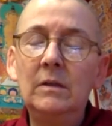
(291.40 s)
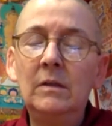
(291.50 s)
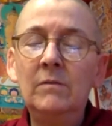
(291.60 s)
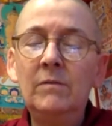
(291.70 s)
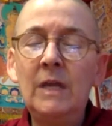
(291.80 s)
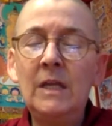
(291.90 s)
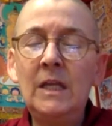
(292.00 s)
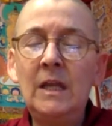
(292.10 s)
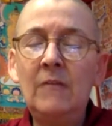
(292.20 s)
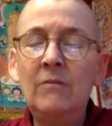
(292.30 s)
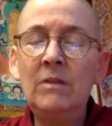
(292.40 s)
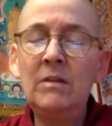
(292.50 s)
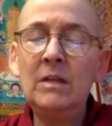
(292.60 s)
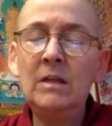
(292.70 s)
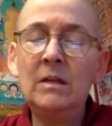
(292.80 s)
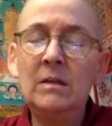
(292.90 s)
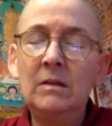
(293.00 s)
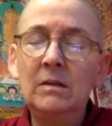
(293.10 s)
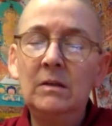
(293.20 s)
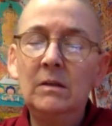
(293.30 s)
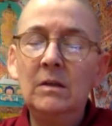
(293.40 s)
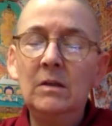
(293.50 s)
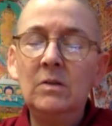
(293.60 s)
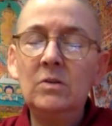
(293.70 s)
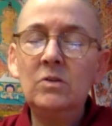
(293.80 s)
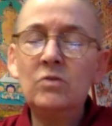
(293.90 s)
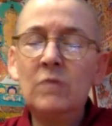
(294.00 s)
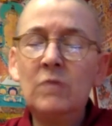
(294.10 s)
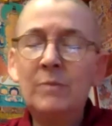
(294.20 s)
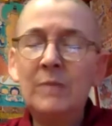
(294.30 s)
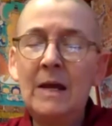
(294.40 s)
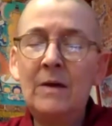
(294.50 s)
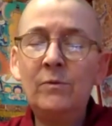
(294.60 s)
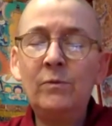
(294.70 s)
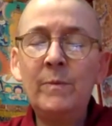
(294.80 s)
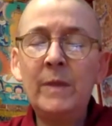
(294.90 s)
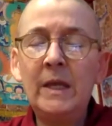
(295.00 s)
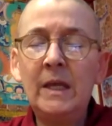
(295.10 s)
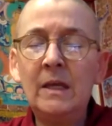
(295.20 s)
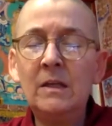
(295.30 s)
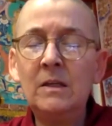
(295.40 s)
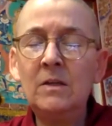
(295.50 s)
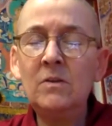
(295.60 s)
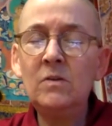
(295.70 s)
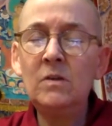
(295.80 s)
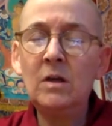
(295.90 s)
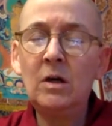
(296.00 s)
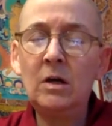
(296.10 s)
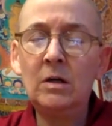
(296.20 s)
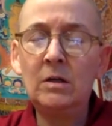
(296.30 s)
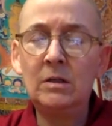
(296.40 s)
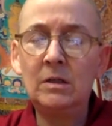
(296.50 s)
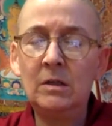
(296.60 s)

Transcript: inviting everything to drop down from the head into the heart